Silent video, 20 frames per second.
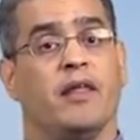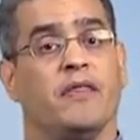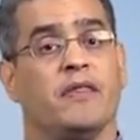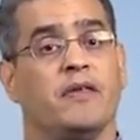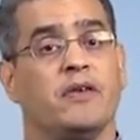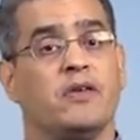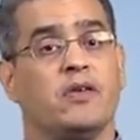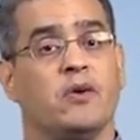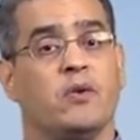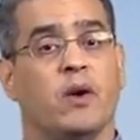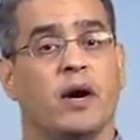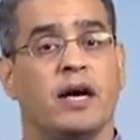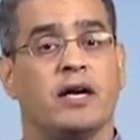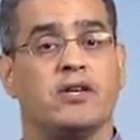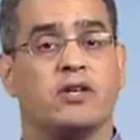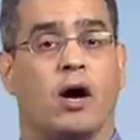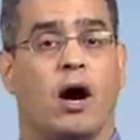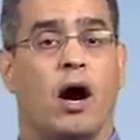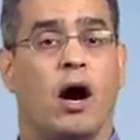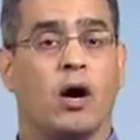The UI
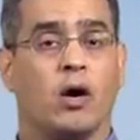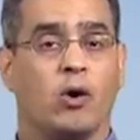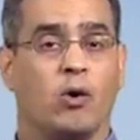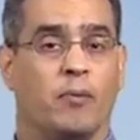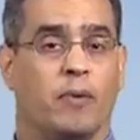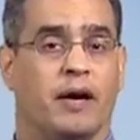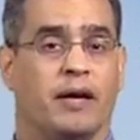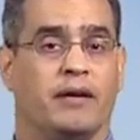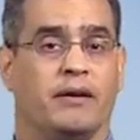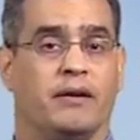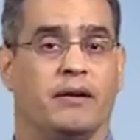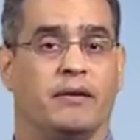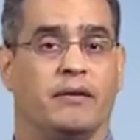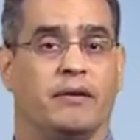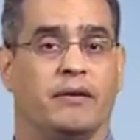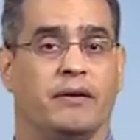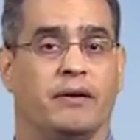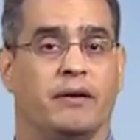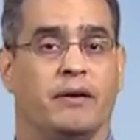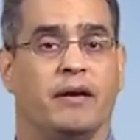toggle button
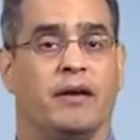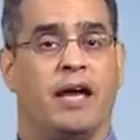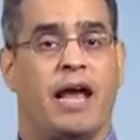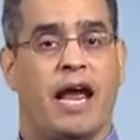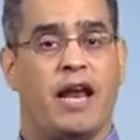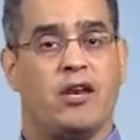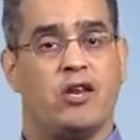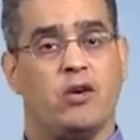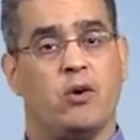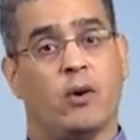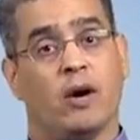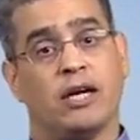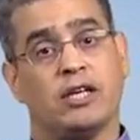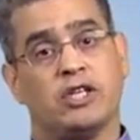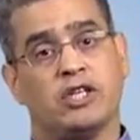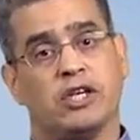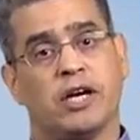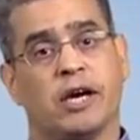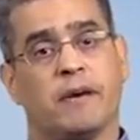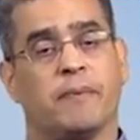and UI
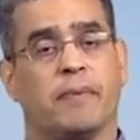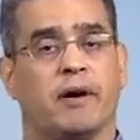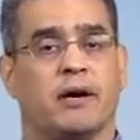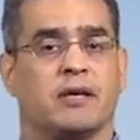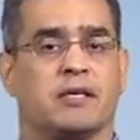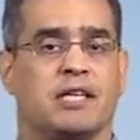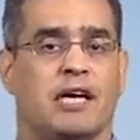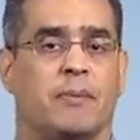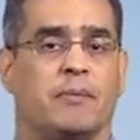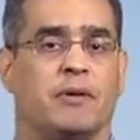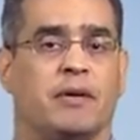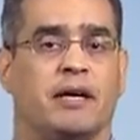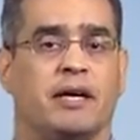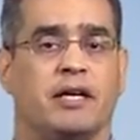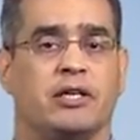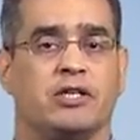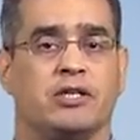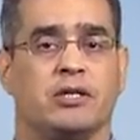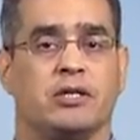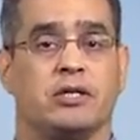checkbox
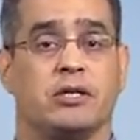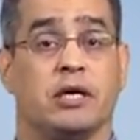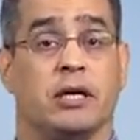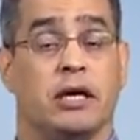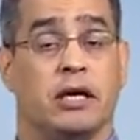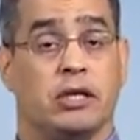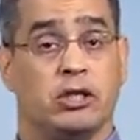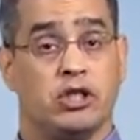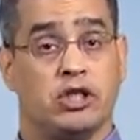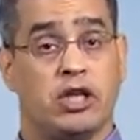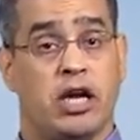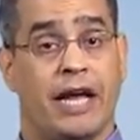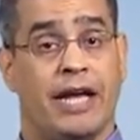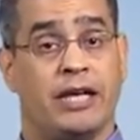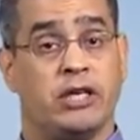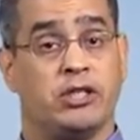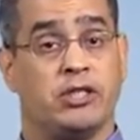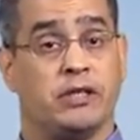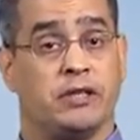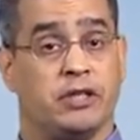applications
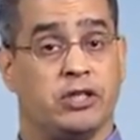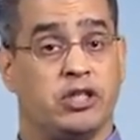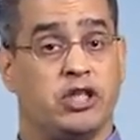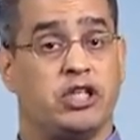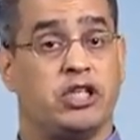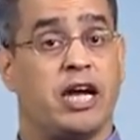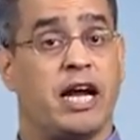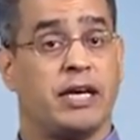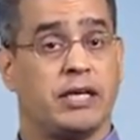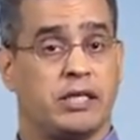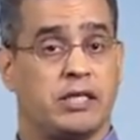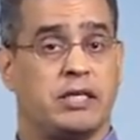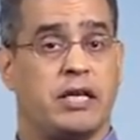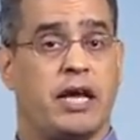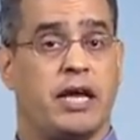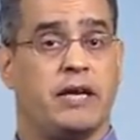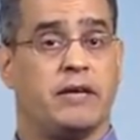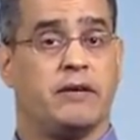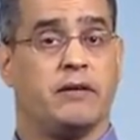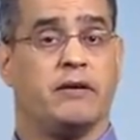changed the check
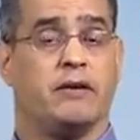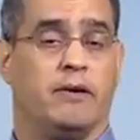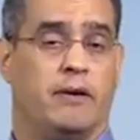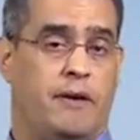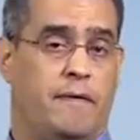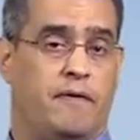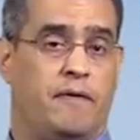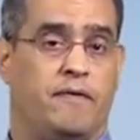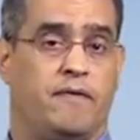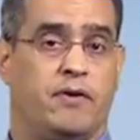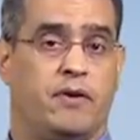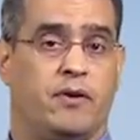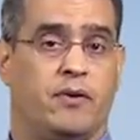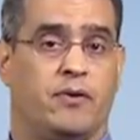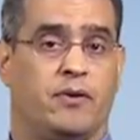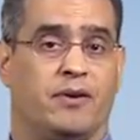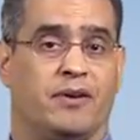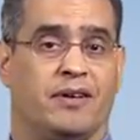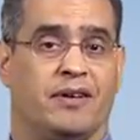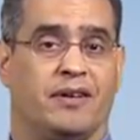state of the view.
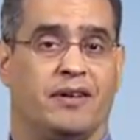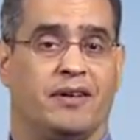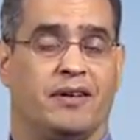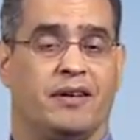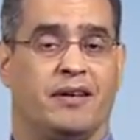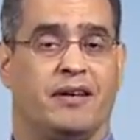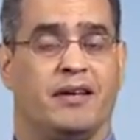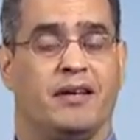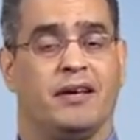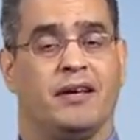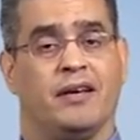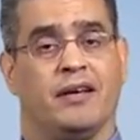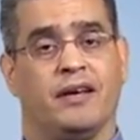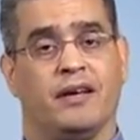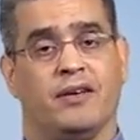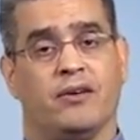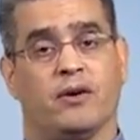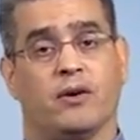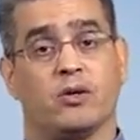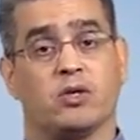
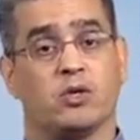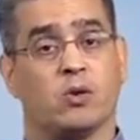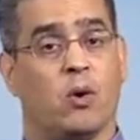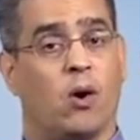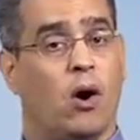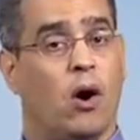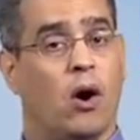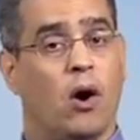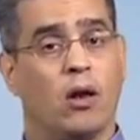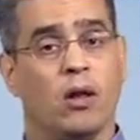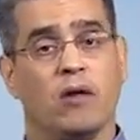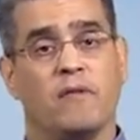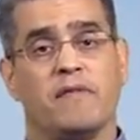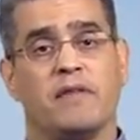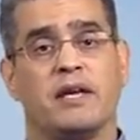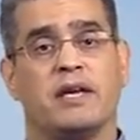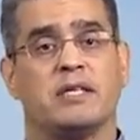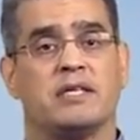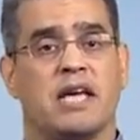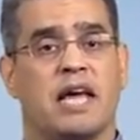And also all of the
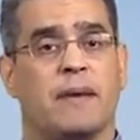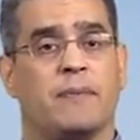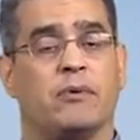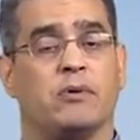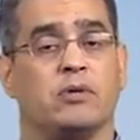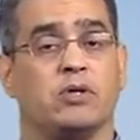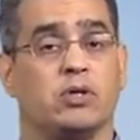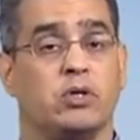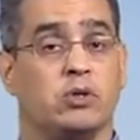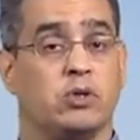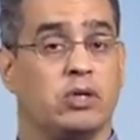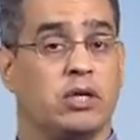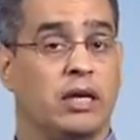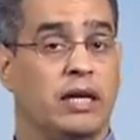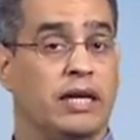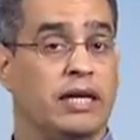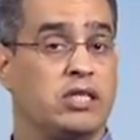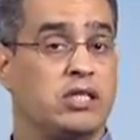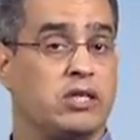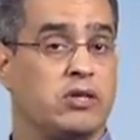examples used
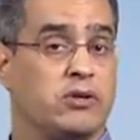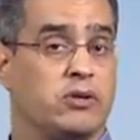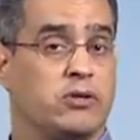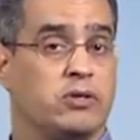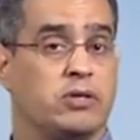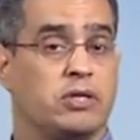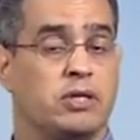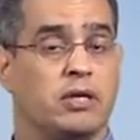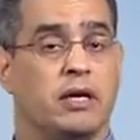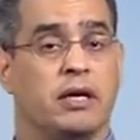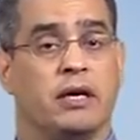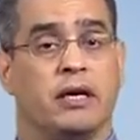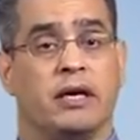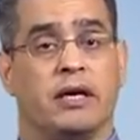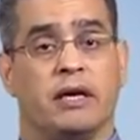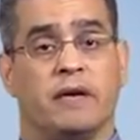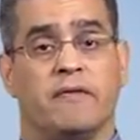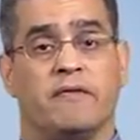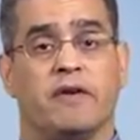listeners in